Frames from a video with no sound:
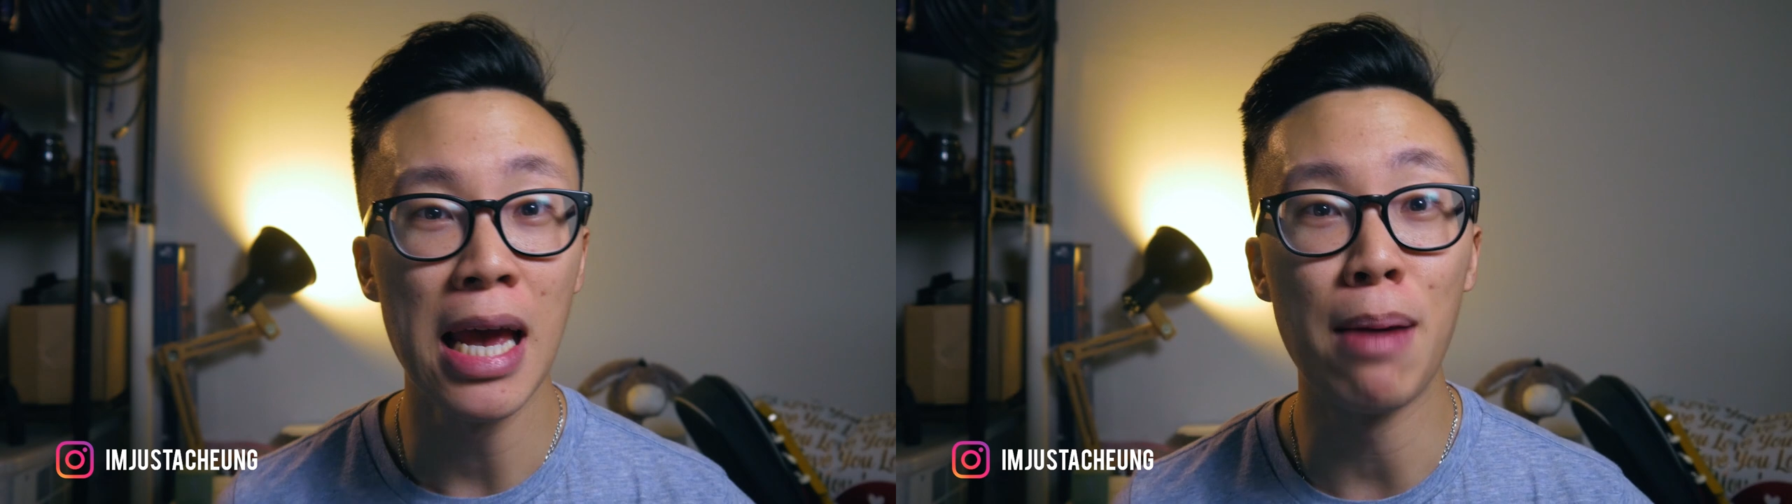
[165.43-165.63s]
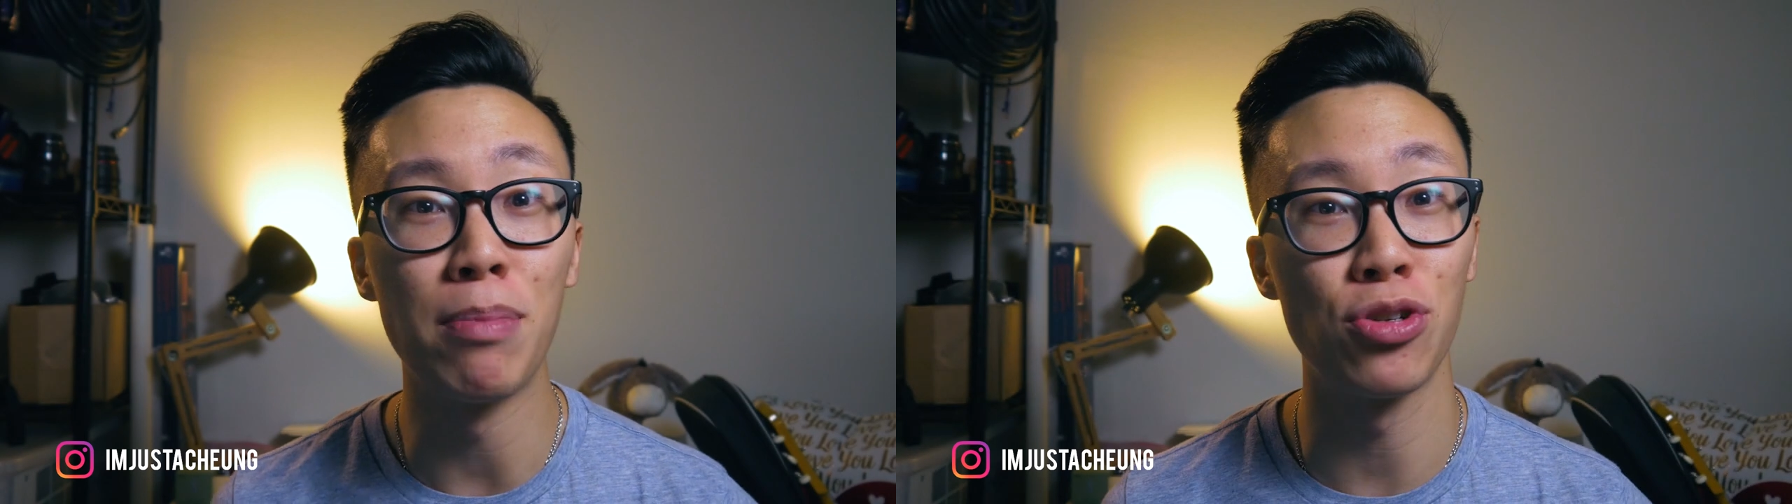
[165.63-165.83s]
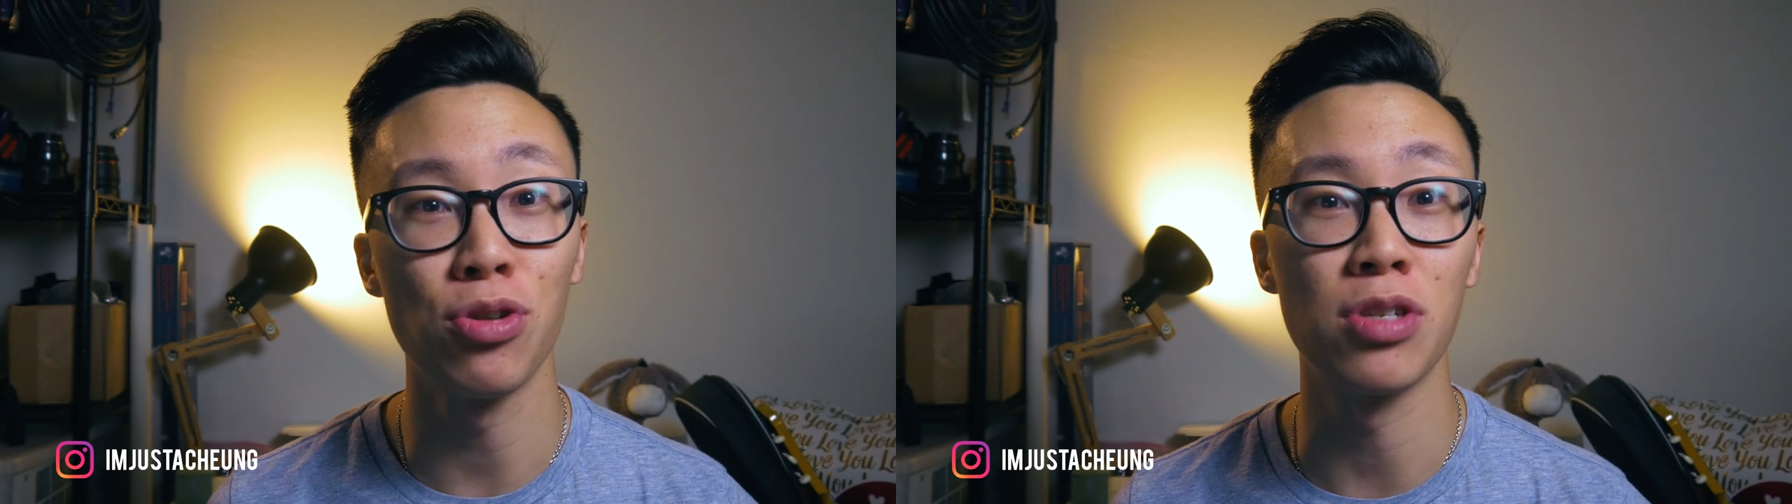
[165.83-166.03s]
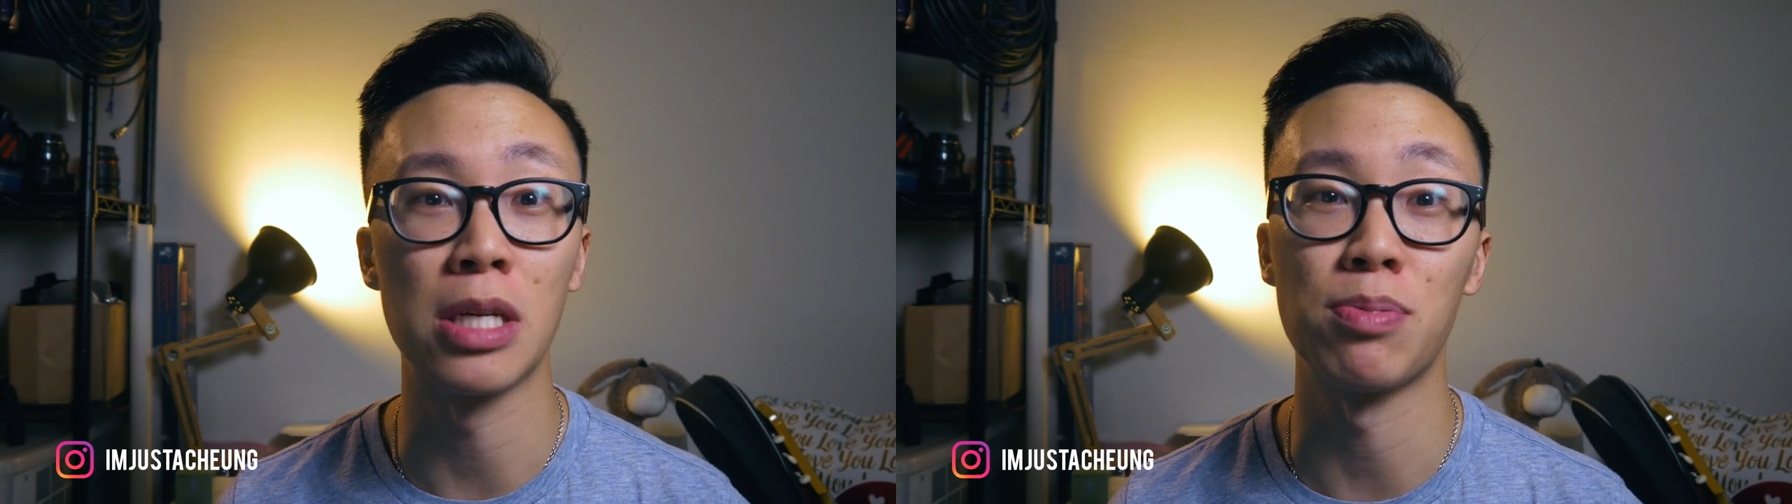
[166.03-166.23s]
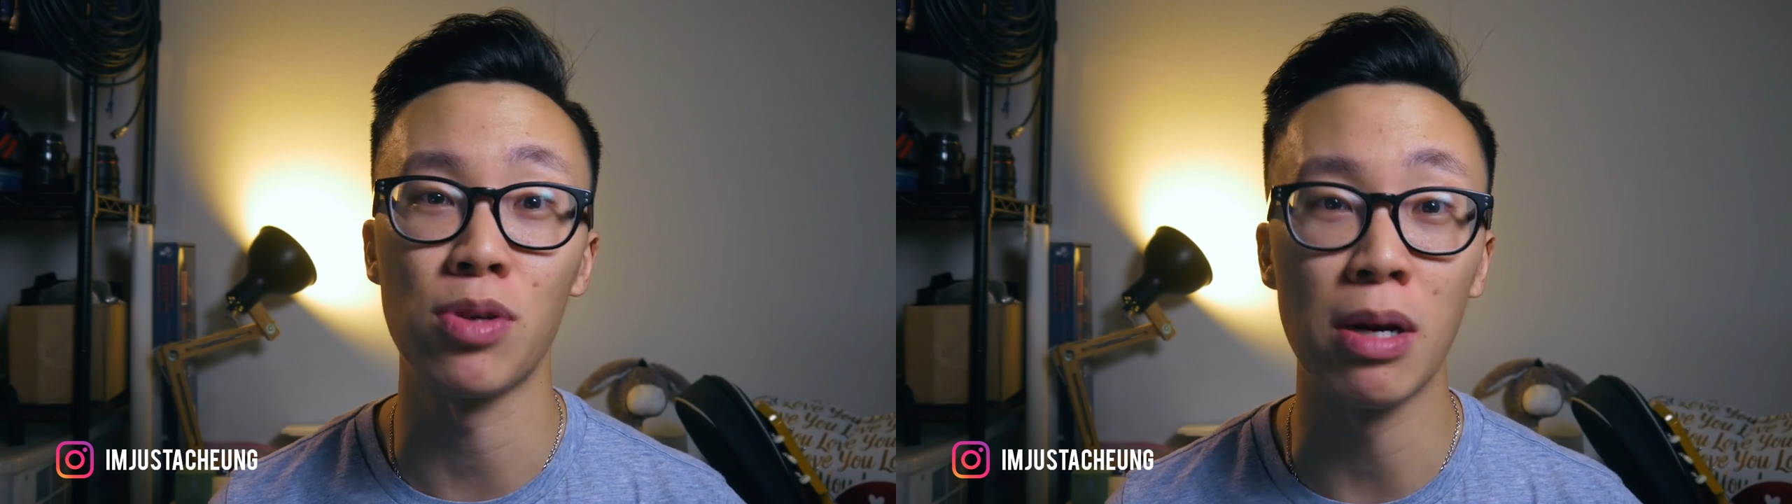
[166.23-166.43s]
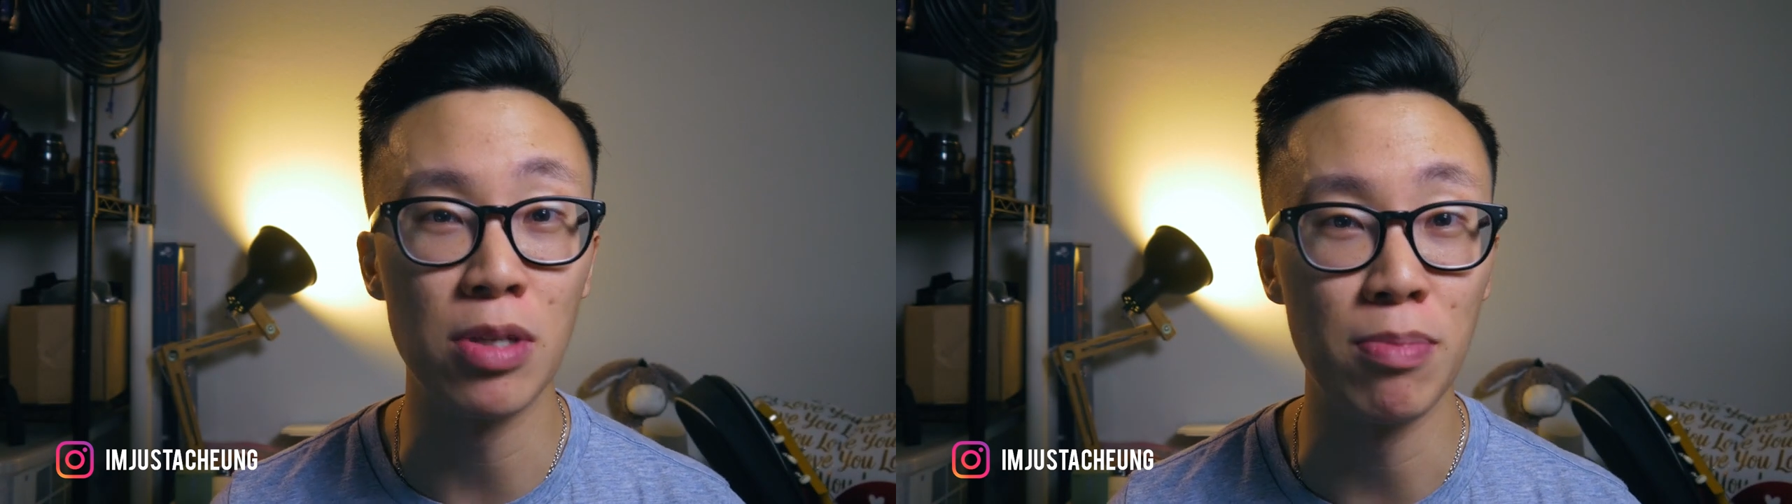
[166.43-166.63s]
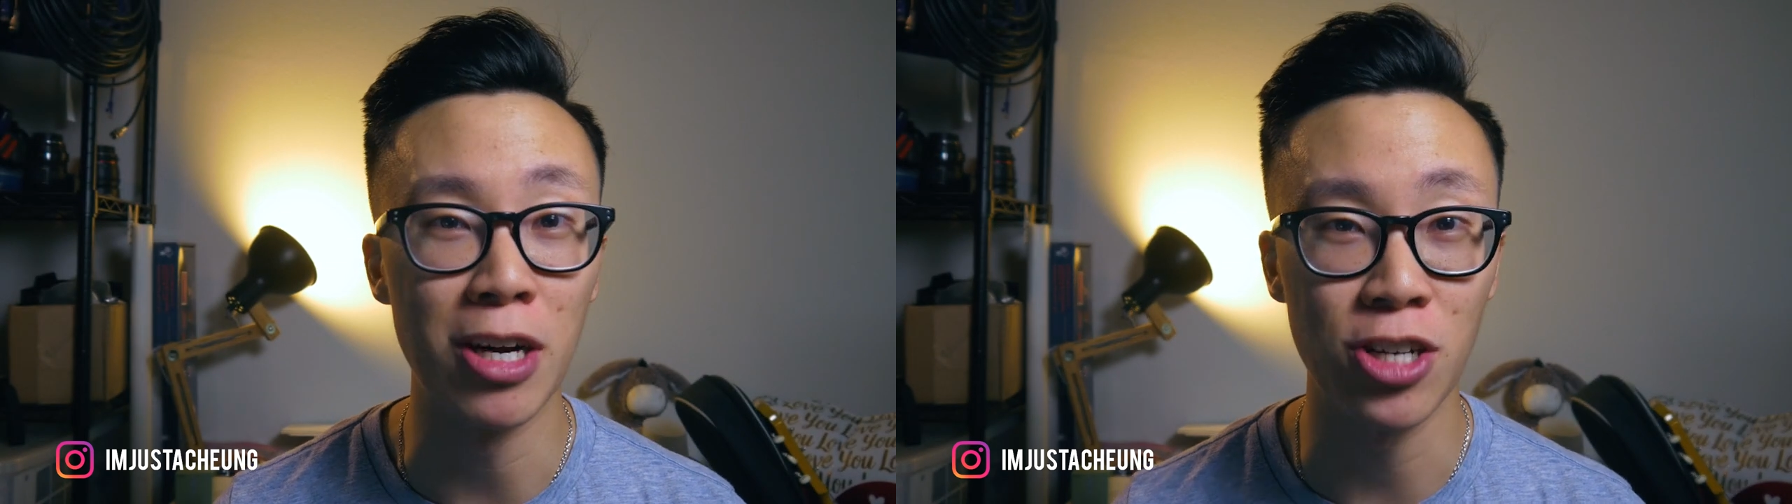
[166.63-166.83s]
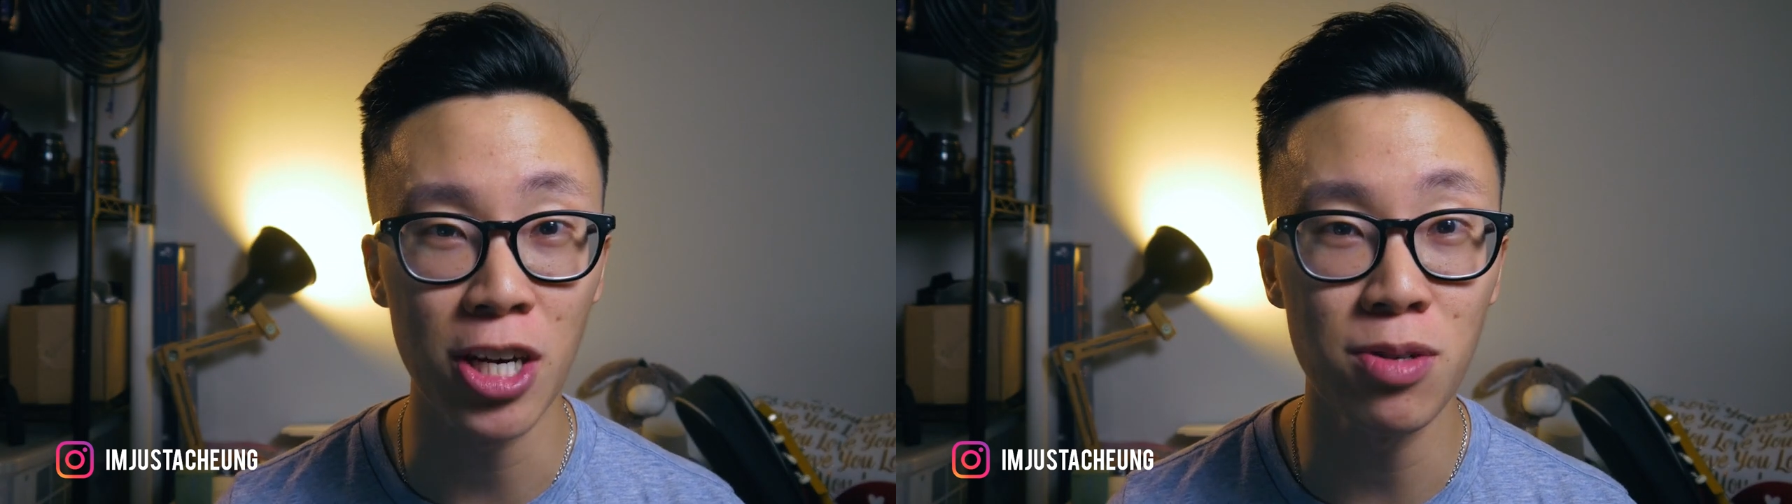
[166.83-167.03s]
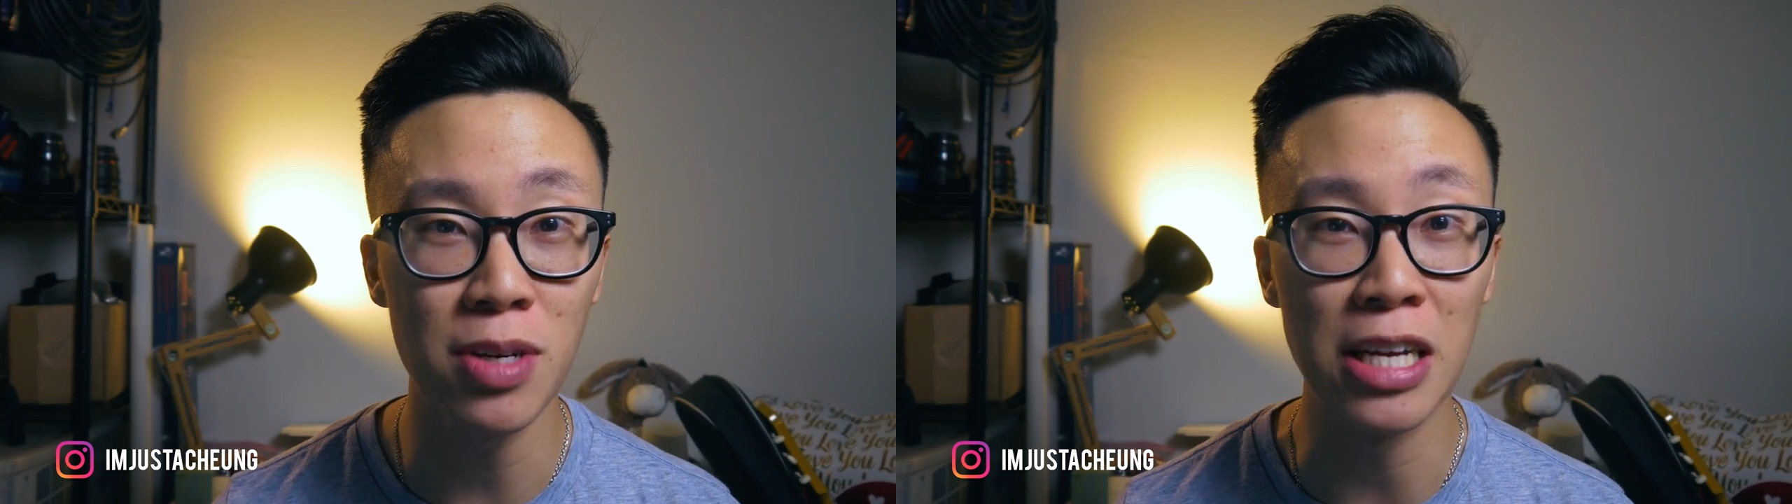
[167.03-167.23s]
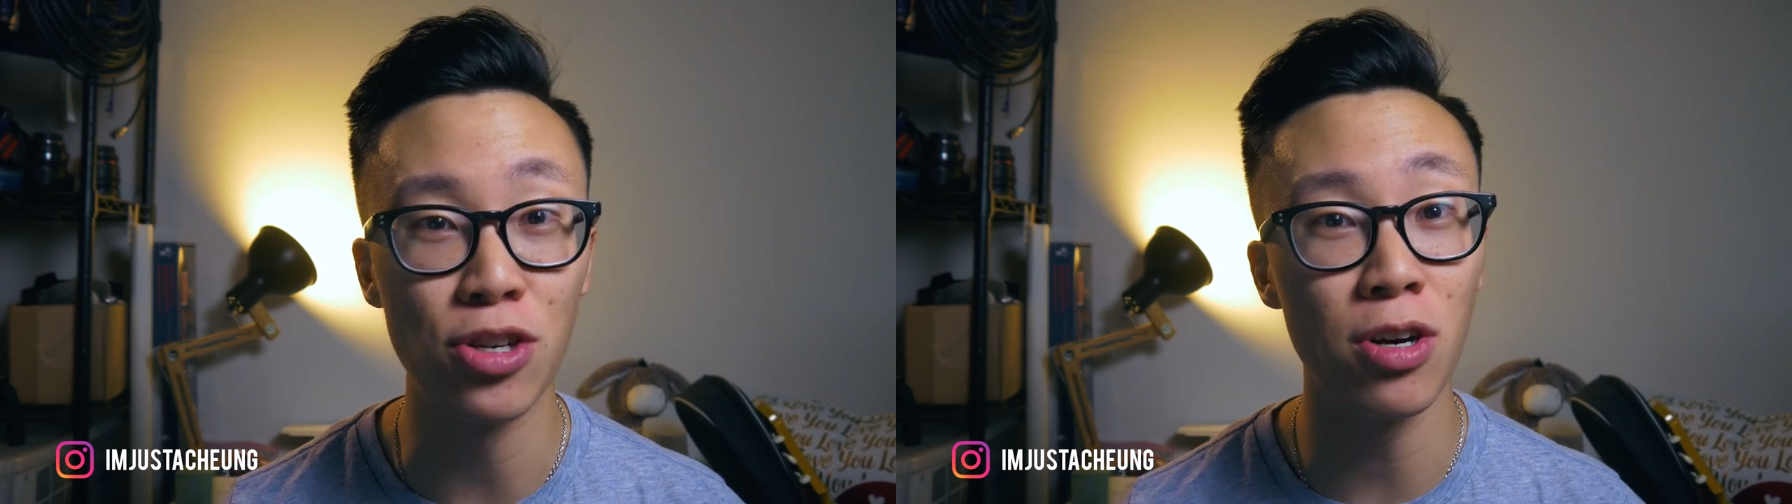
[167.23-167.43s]
and be sure to subscribe to my
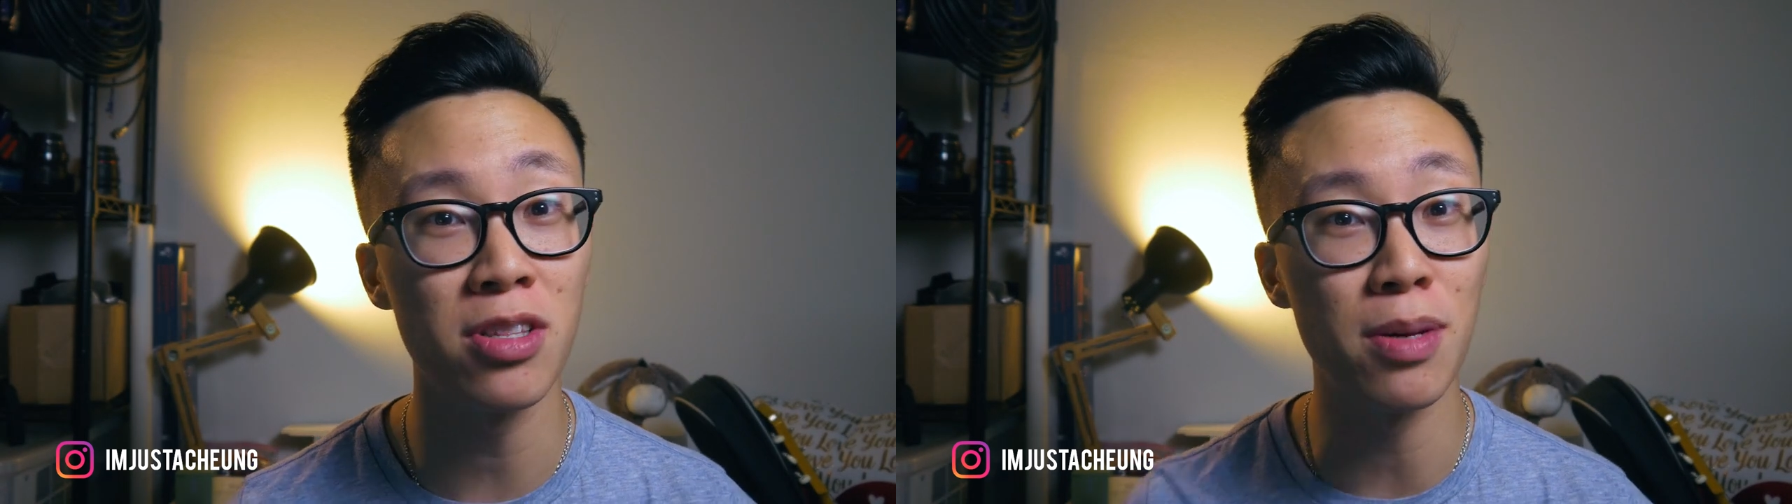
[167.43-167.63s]
channel and turn on